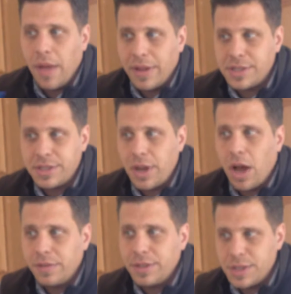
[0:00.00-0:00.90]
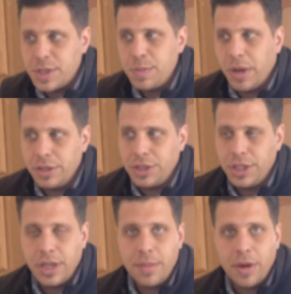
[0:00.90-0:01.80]
That's soft and
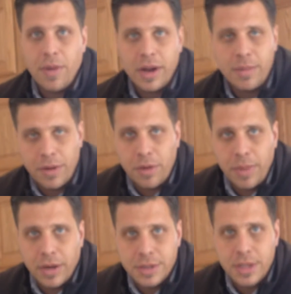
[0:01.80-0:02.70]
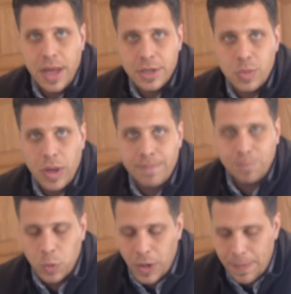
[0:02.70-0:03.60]
spongy, and I'm going to recommend repairs to that as well.
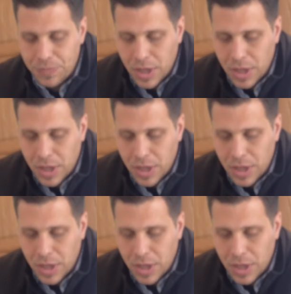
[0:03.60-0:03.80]
Okay.